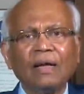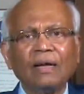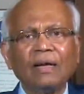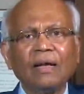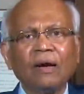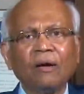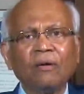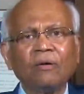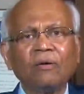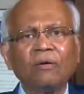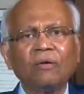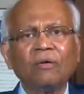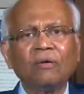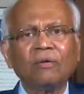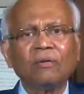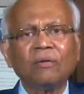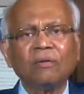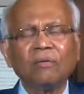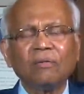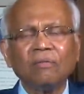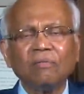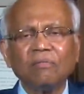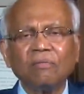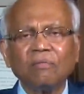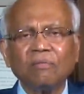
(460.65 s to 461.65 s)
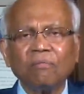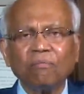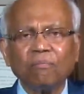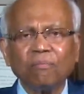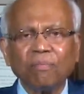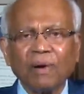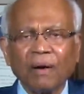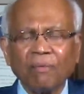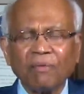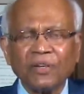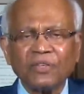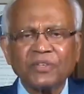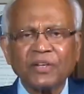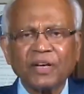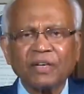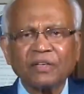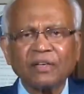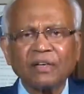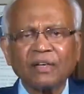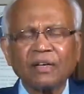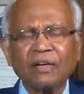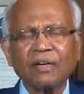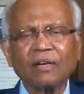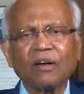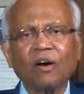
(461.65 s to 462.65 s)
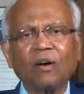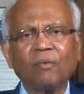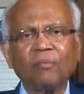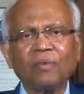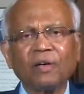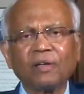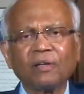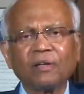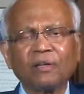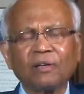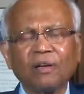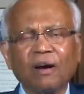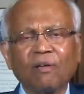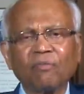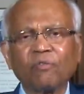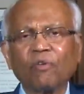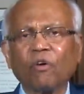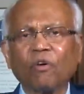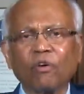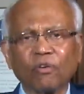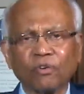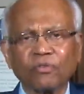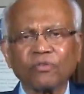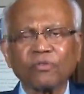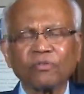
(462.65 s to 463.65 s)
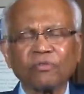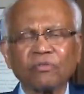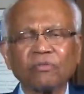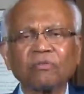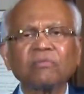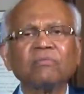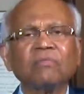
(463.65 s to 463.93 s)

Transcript: Now, private sector and government, of course,